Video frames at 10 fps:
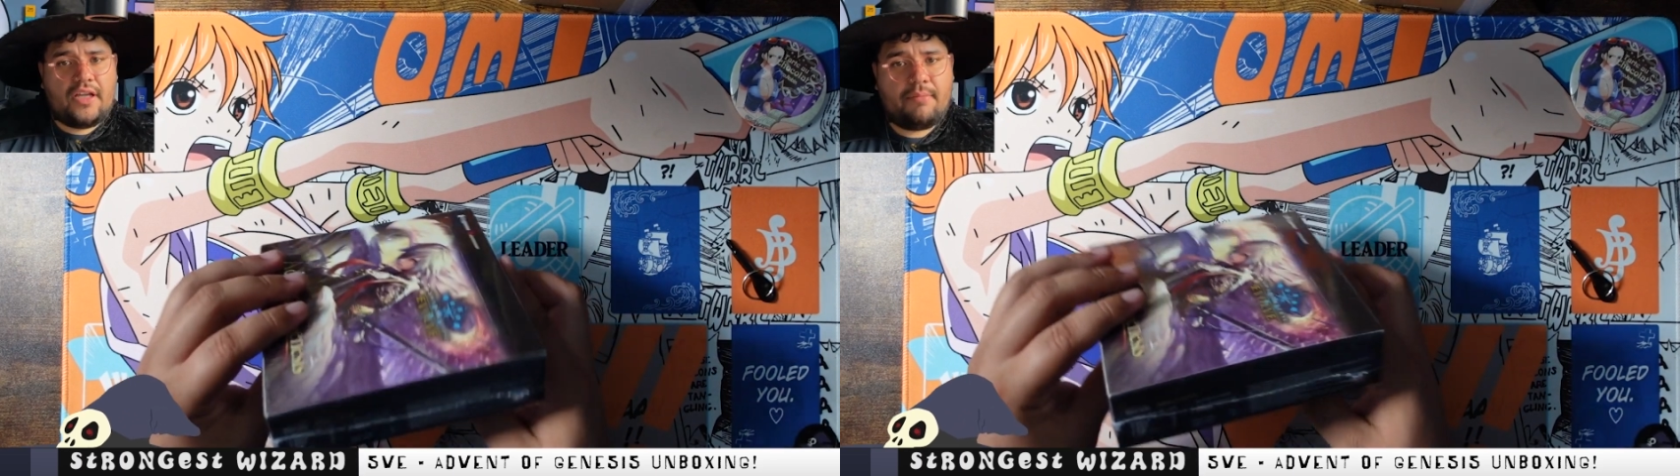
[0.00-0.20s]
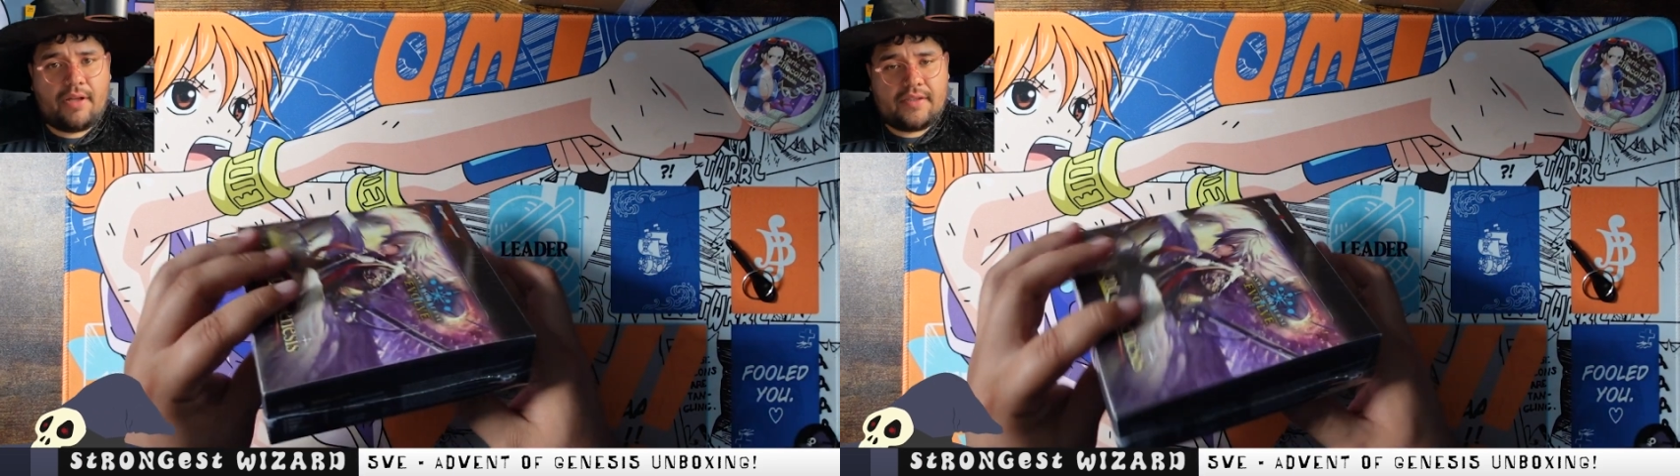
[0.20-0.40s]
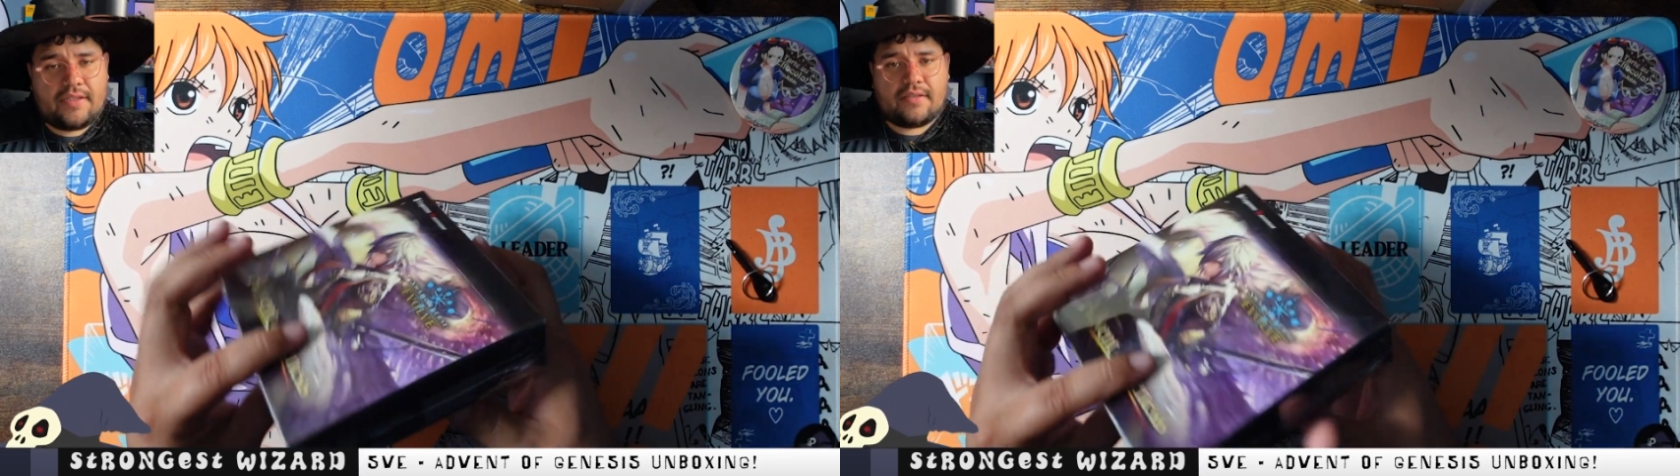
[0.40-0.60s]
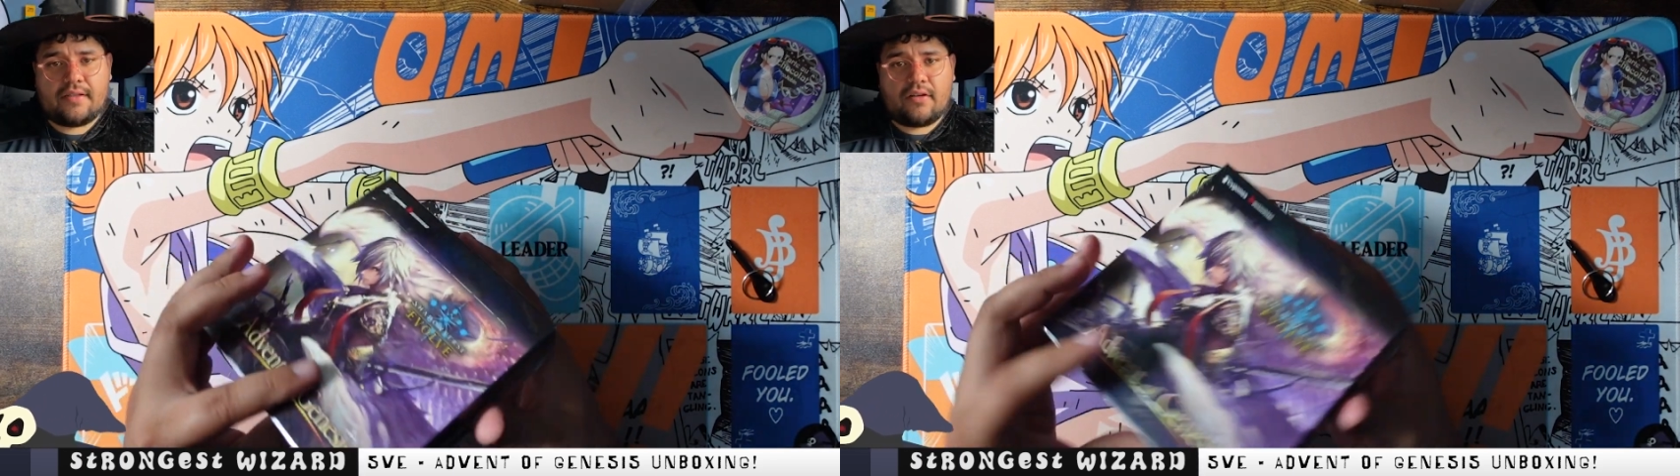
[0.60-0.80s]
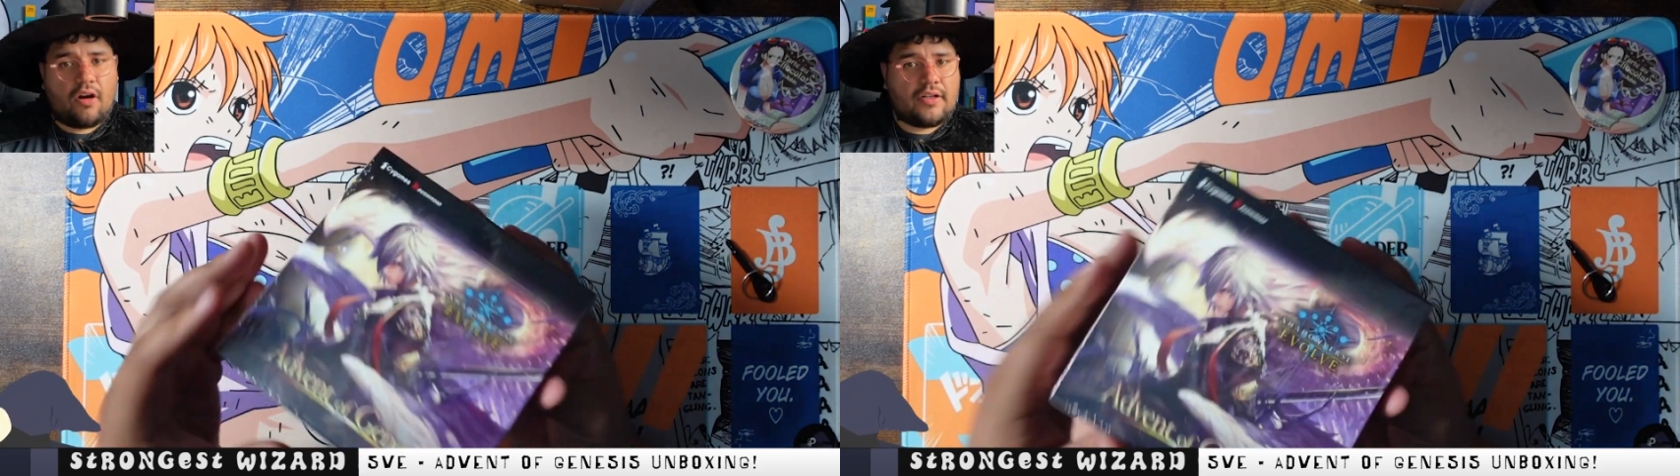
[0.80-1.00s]
about this
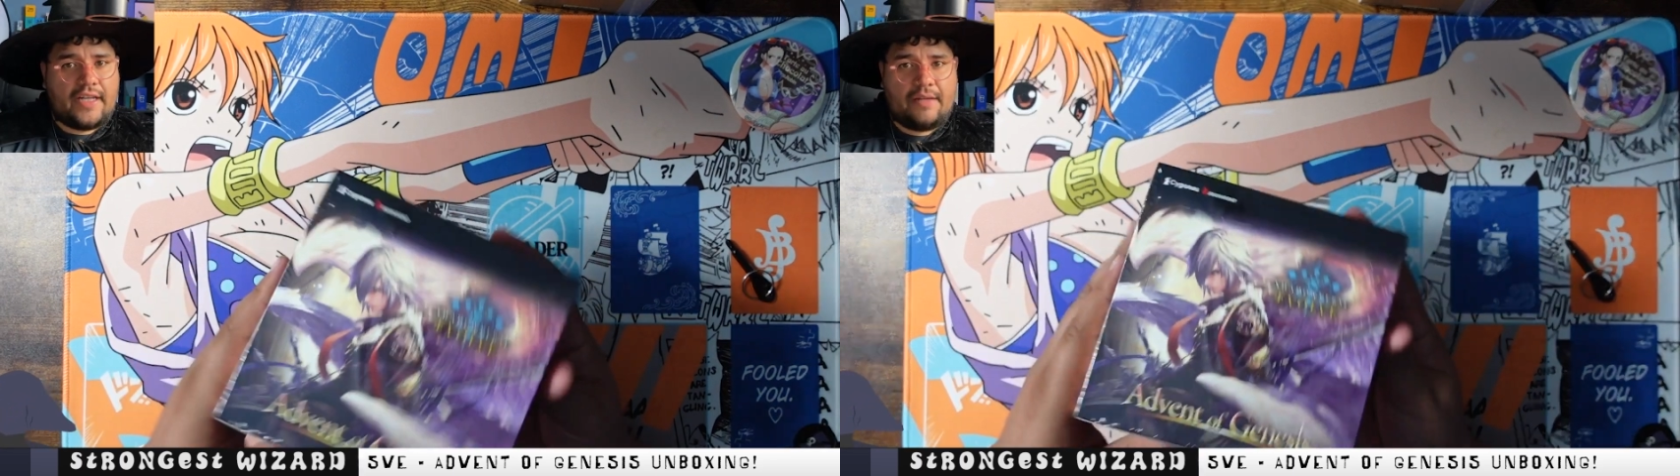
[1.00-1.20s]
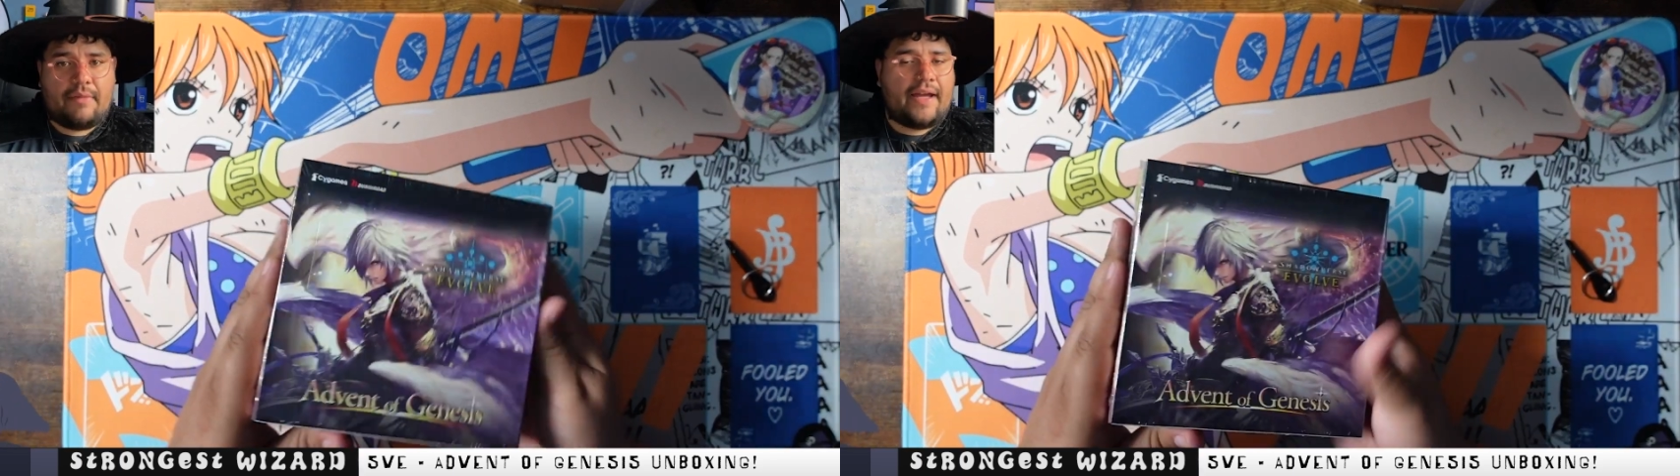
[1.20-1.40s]
card game,